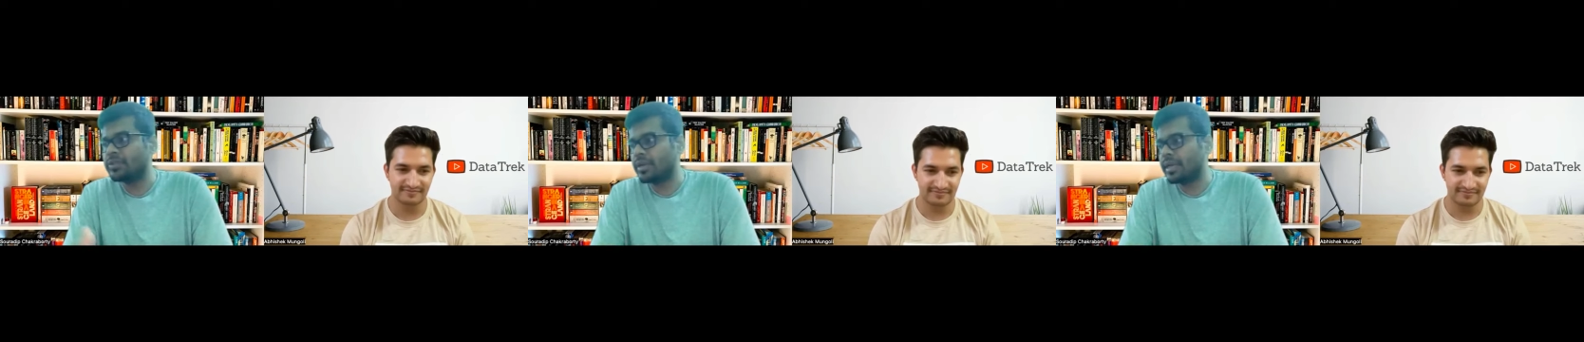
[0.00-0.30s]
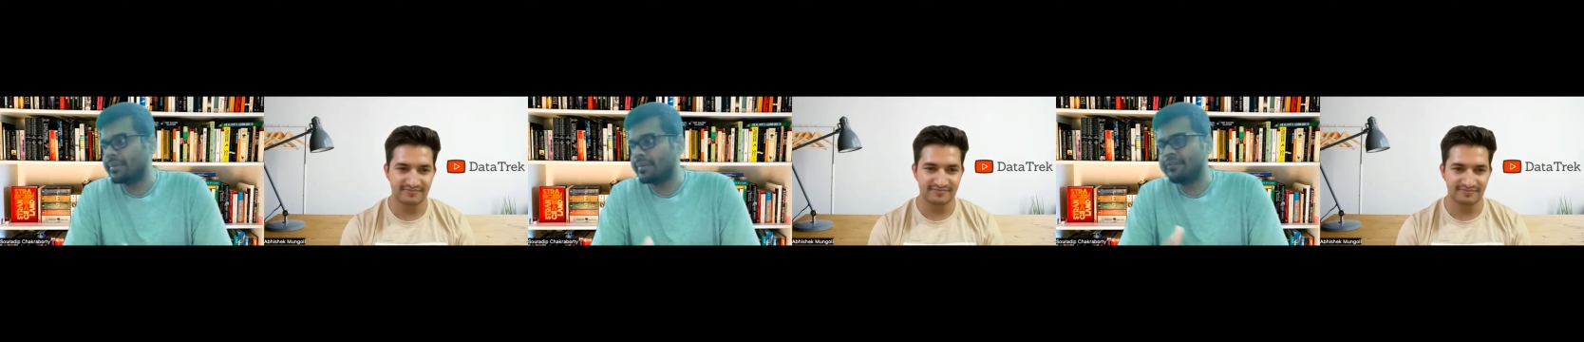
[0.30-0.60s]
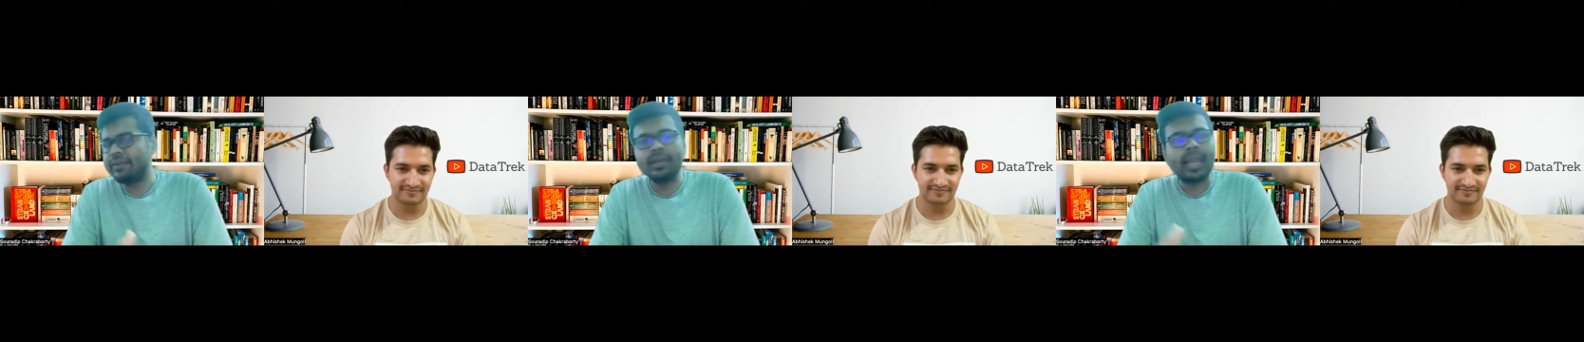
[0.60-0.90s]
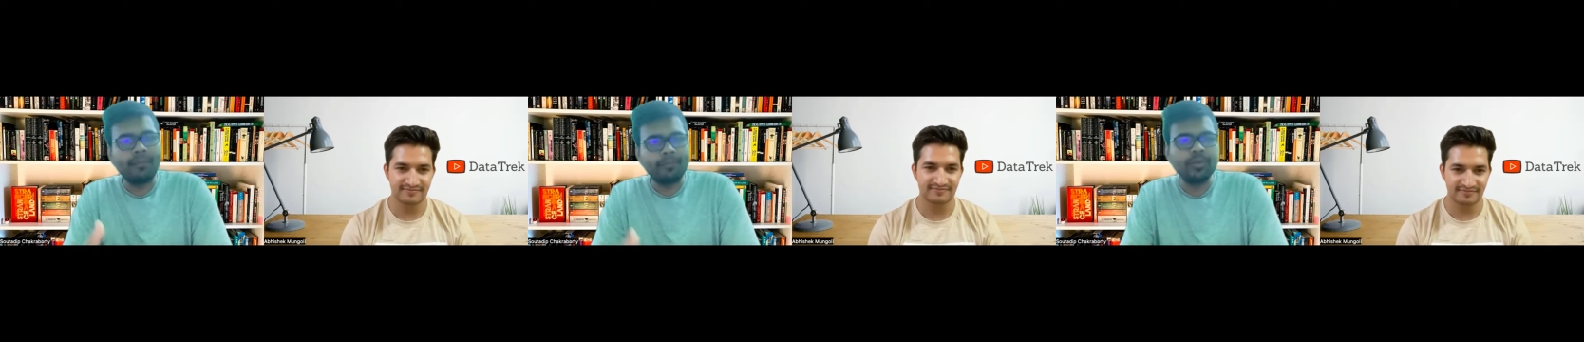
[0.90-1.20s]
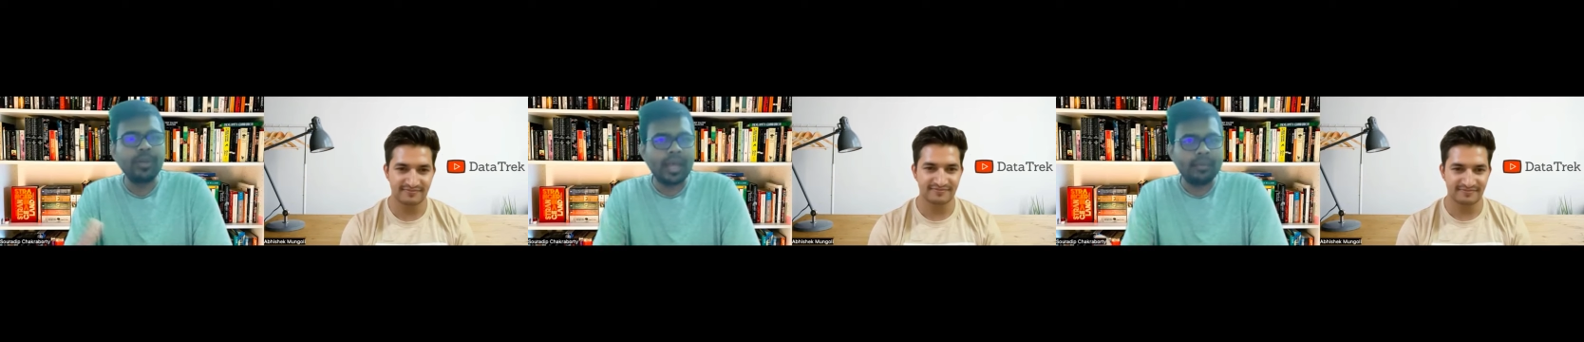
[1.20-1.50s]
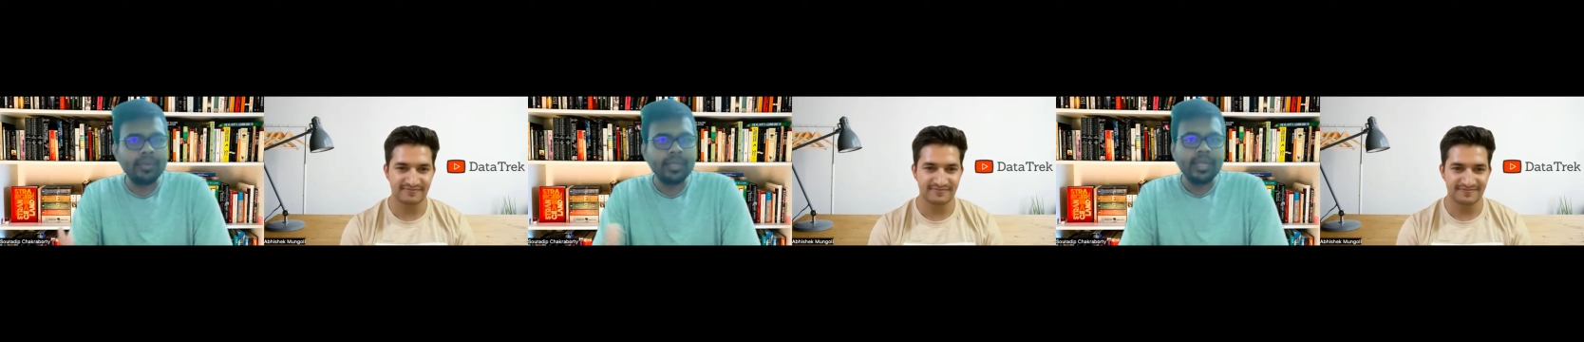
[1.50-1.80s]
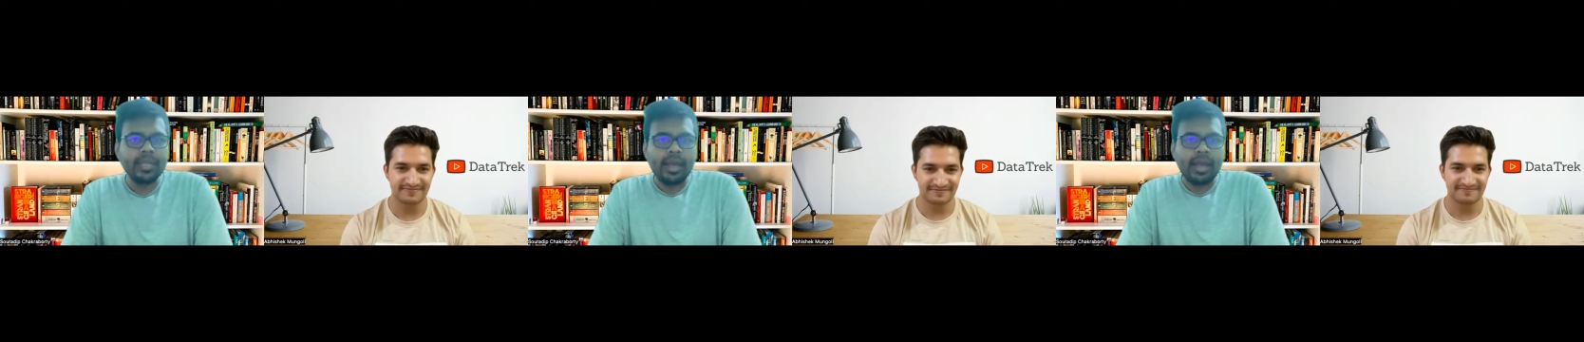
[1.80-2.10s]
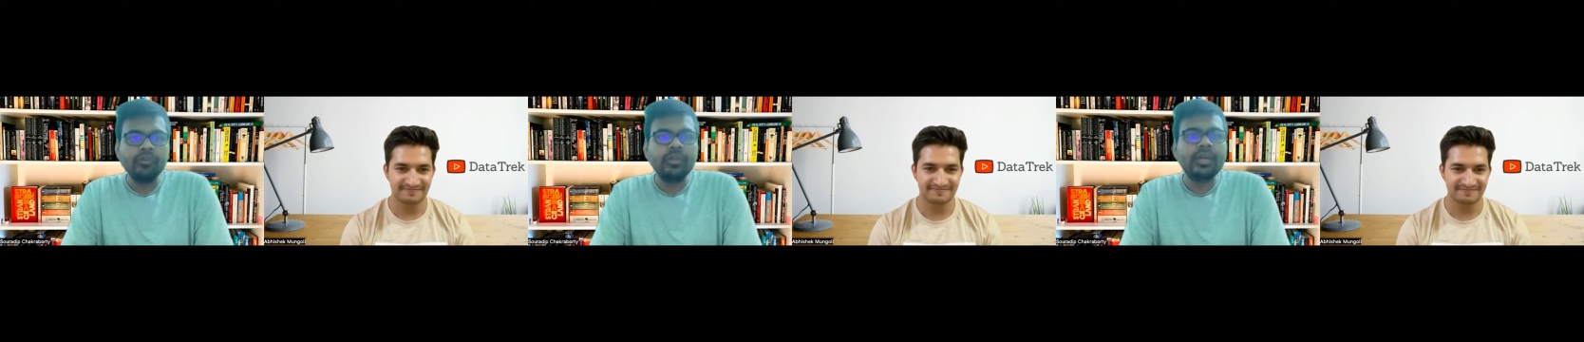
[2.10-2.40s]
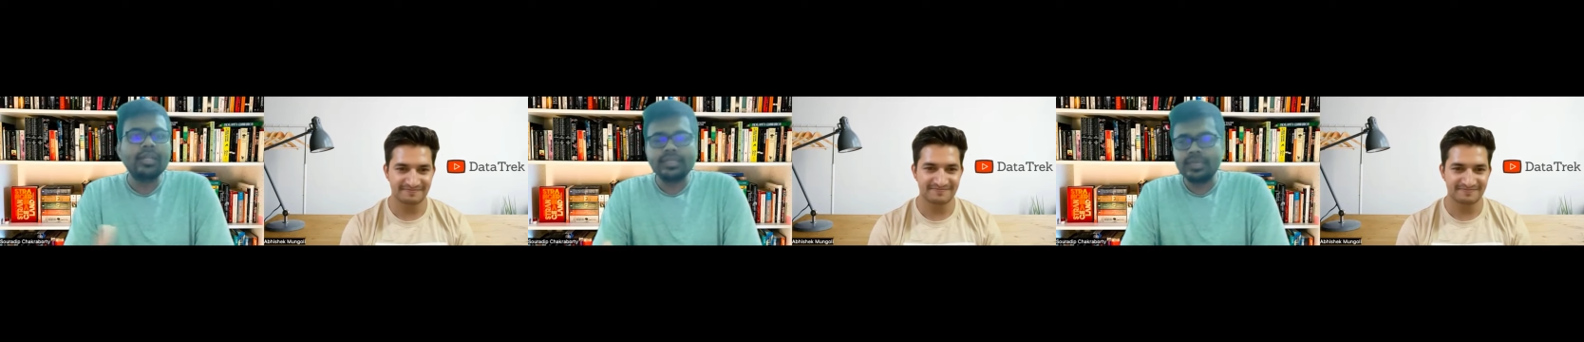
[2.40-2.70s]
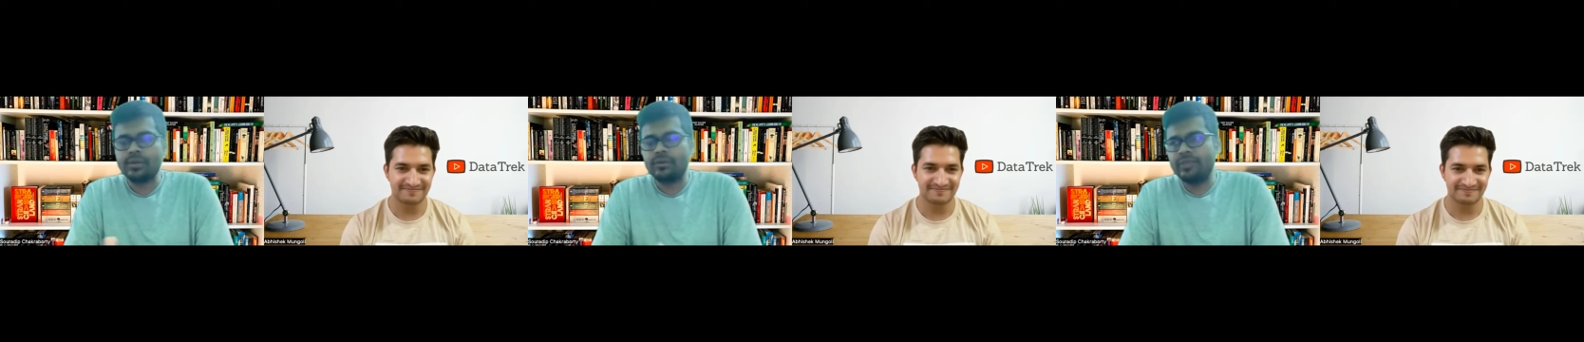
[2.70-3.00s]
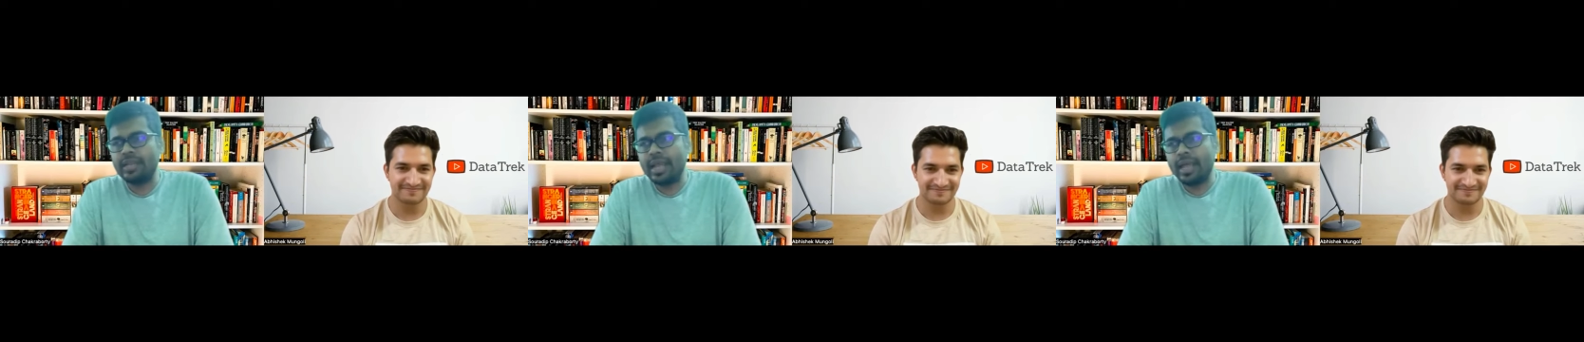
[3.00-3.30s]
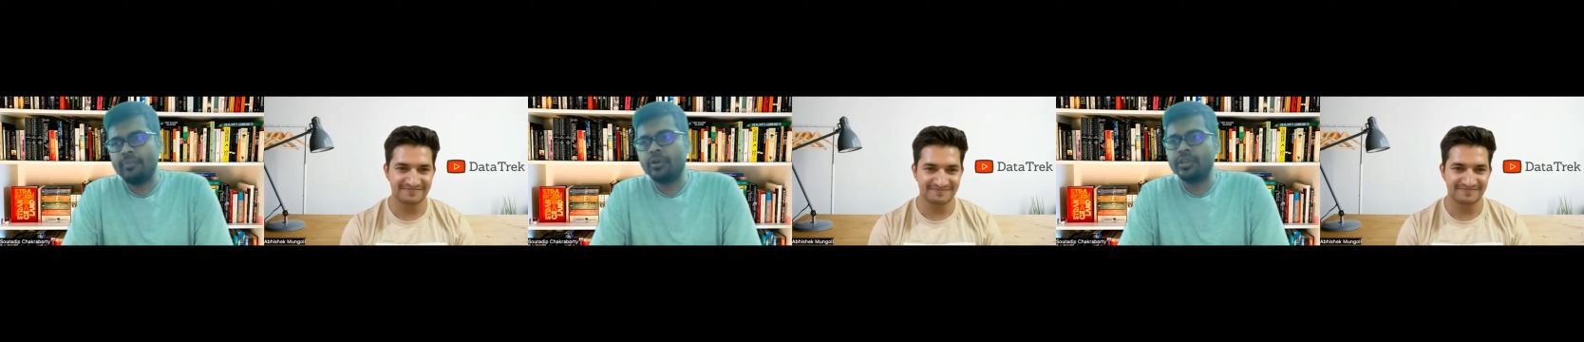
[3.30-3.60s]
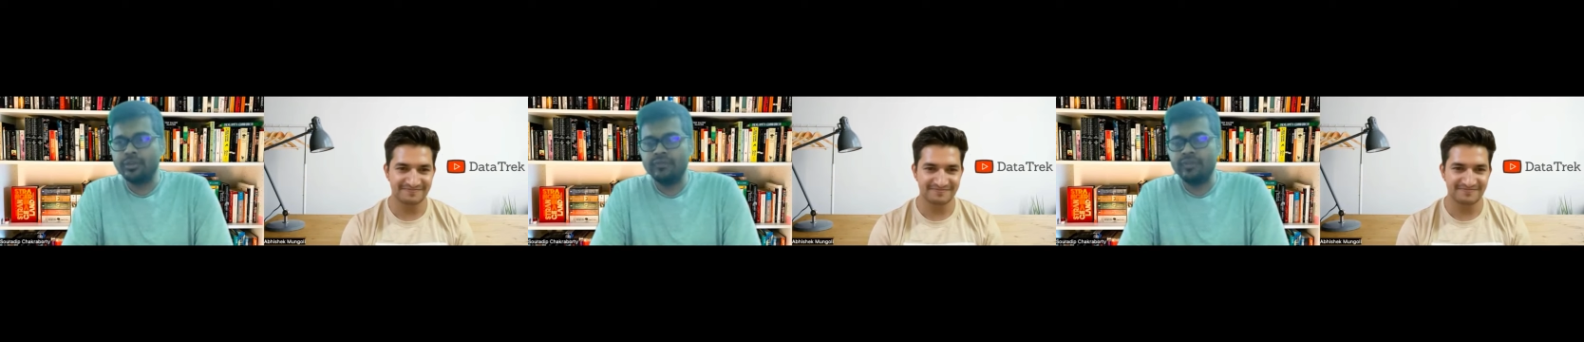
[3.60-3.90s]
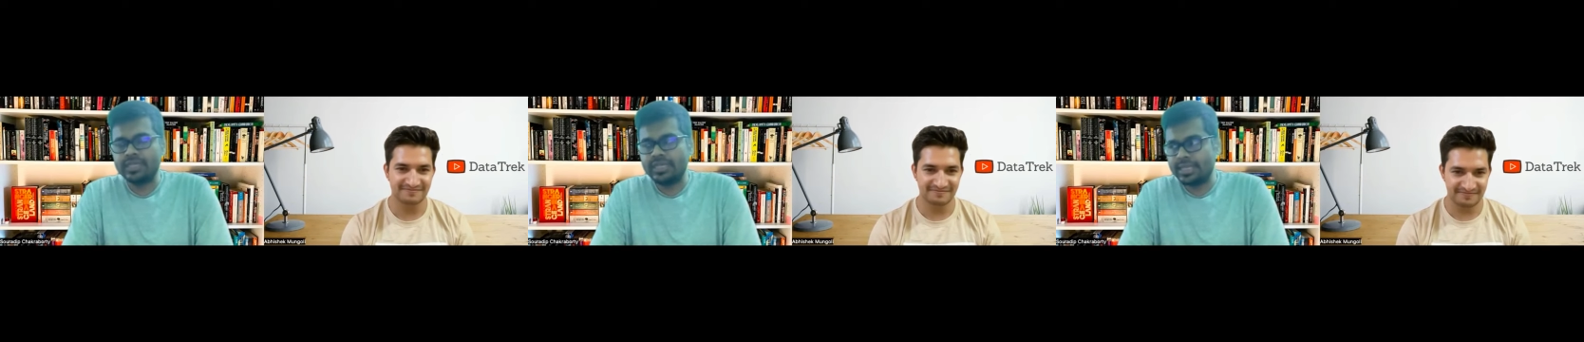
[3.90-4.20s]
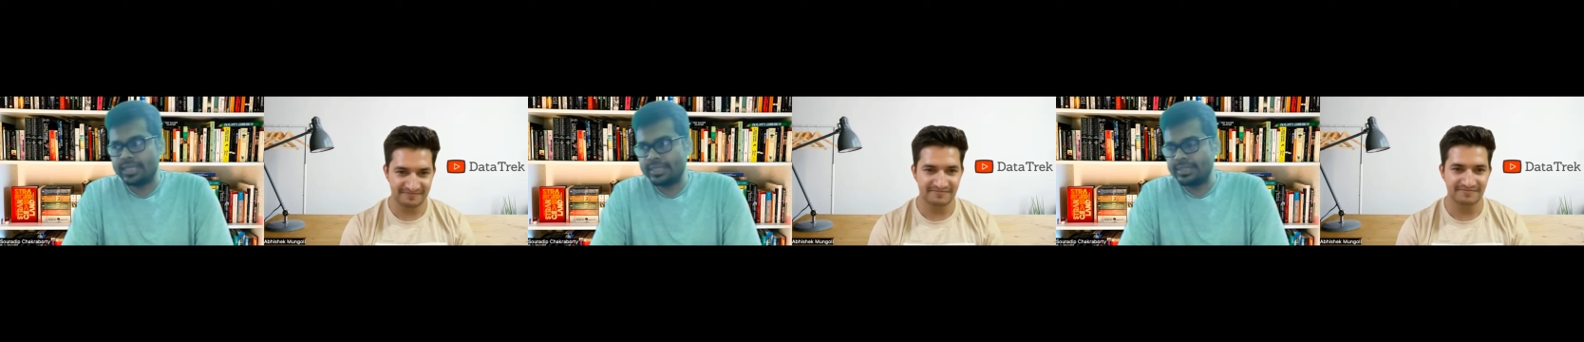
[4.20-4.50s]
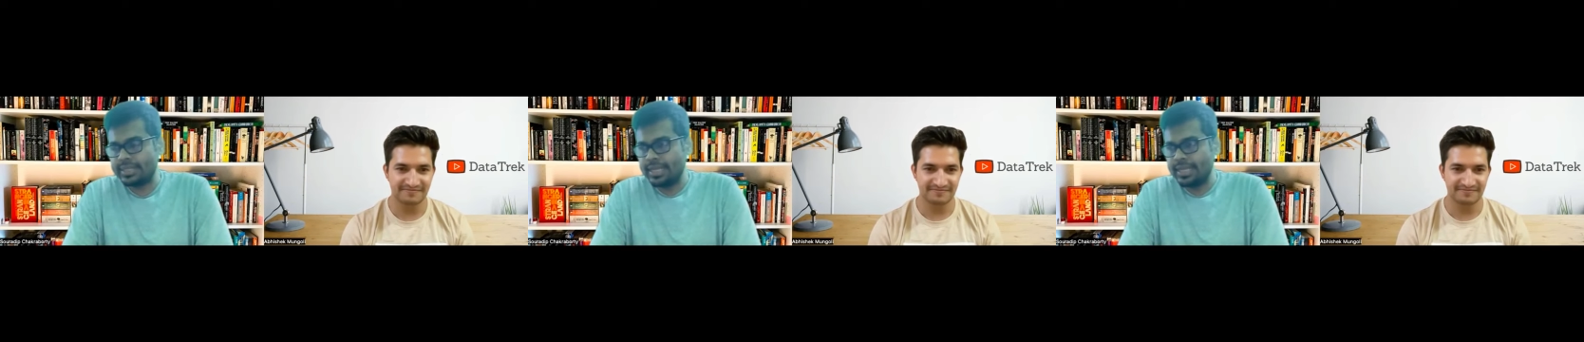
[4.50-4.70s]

Speaker 1: on different lab to lab, how the culture of the lab or the university is.